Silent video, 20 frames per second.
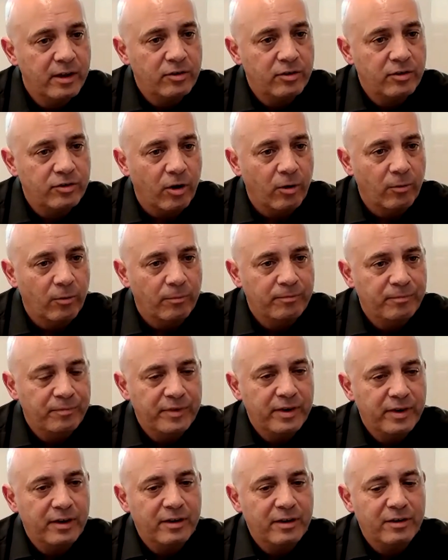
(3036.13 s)
So
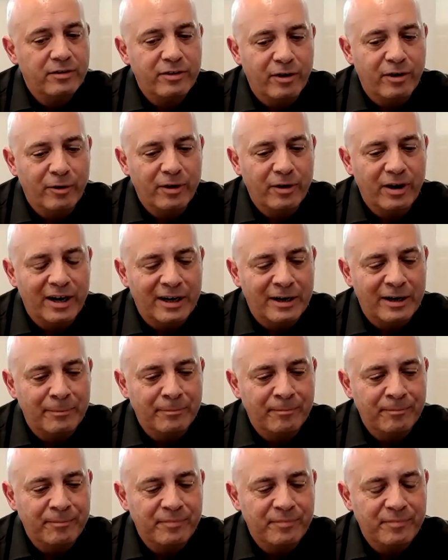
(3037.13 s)
I
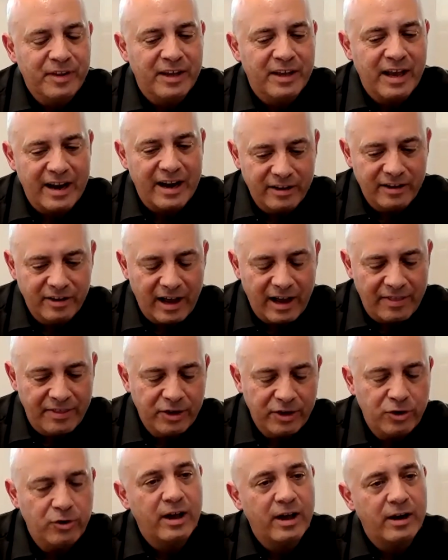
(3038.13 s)

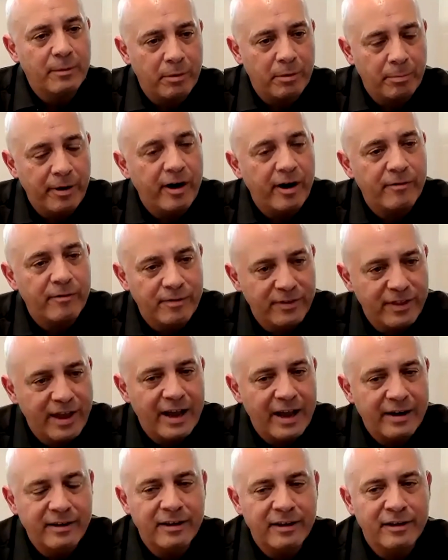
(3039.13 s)
think you got to prepare for
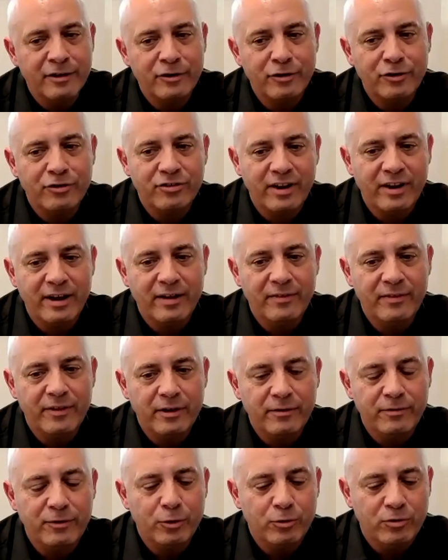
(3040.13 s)
that and understand
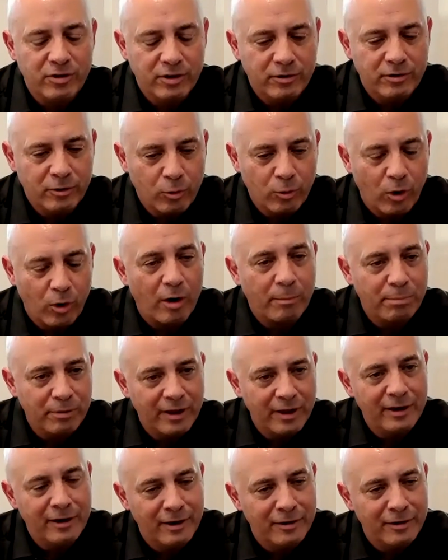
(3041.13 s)
that if you are
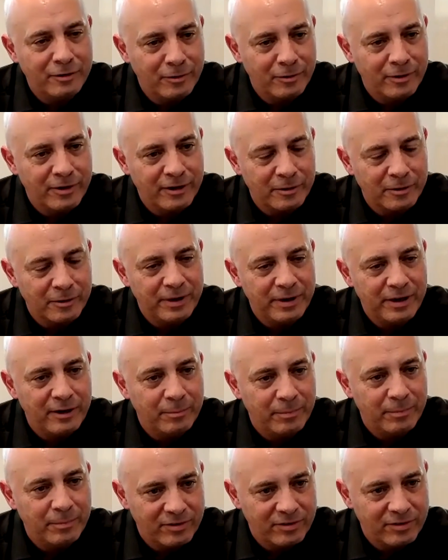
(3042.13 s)
planning on doing a
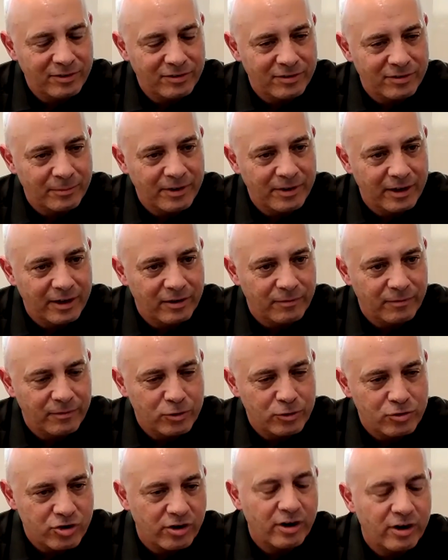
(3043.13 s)
competing business someday in the
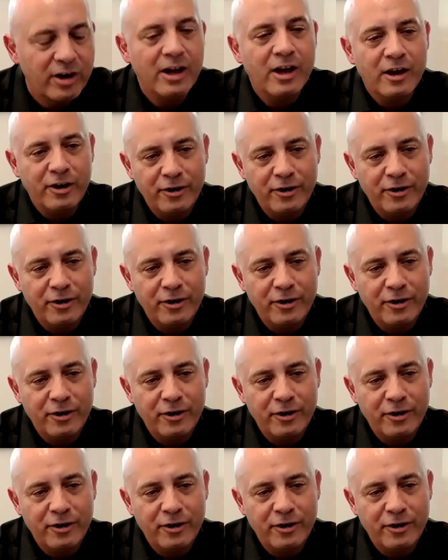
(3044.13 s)
future,